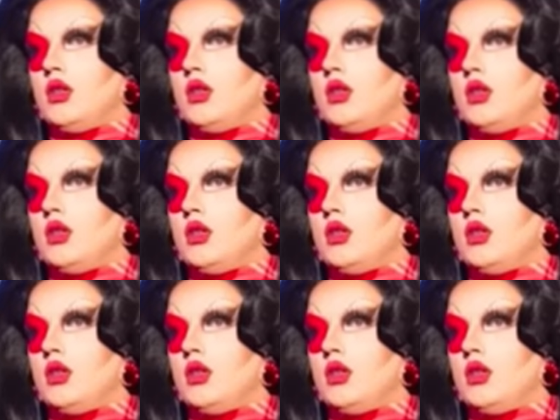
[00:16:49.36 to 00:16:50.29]

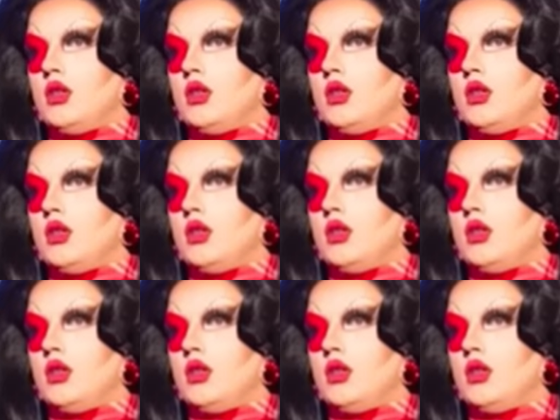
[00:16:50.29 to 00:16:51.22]

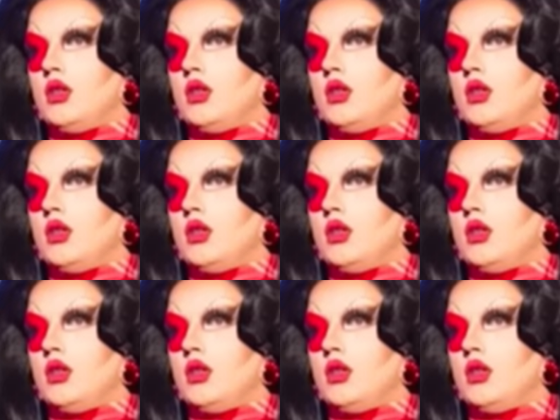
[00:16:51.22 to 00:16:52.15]

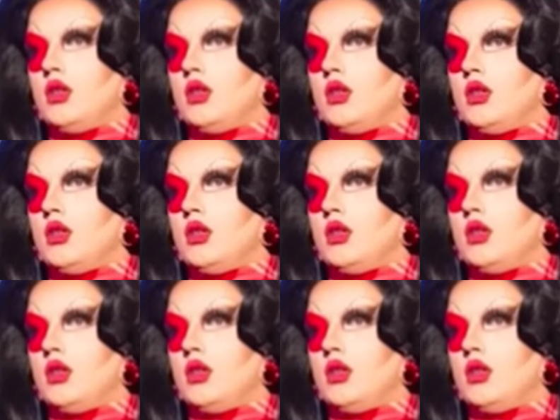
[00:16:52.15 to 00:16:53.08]

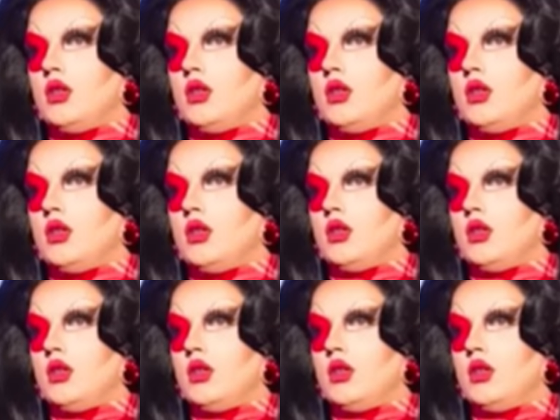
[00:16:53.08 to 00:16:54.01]

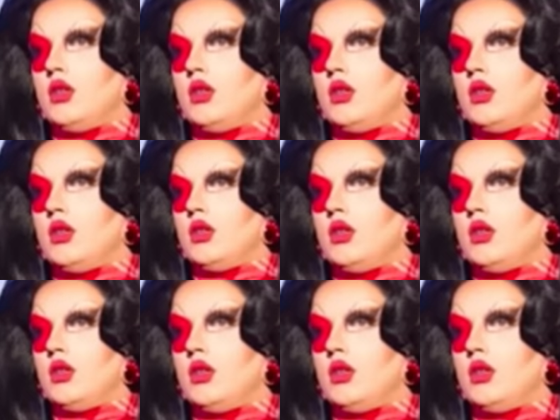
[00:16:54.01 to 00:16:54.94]

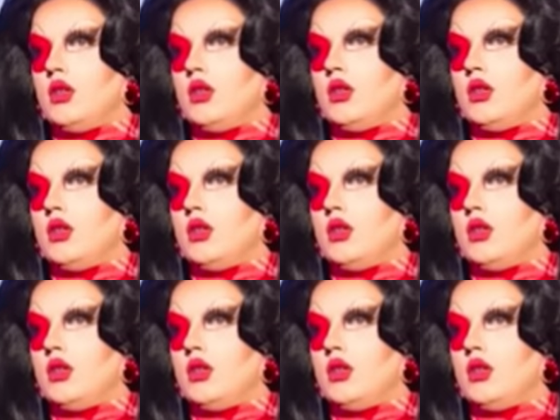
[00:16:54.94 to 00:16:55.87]

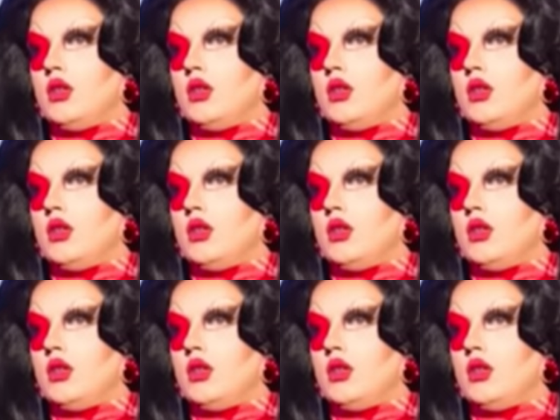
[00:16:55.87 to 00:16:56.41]
No words are spoken by the person on screen.